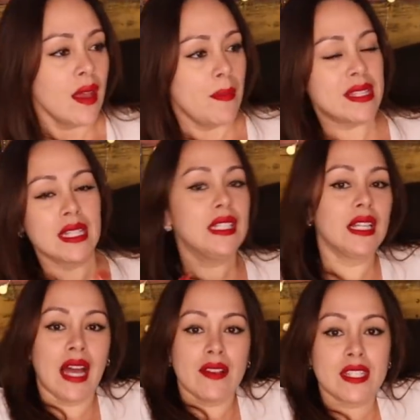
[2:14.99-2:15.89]
basically
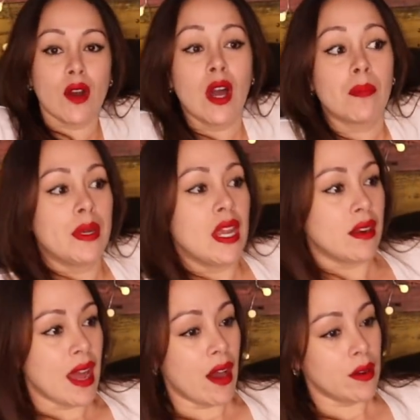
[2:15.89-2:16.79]
a lifestyle company
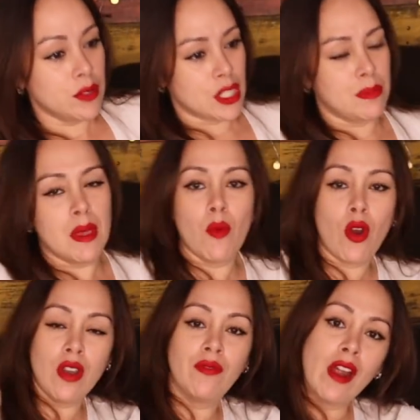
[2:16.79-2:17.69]
on how to just be
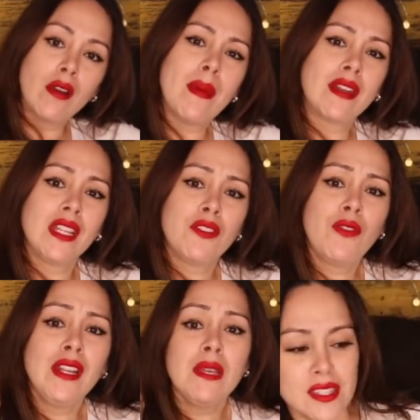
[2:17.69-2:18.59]
more environmentally friendly.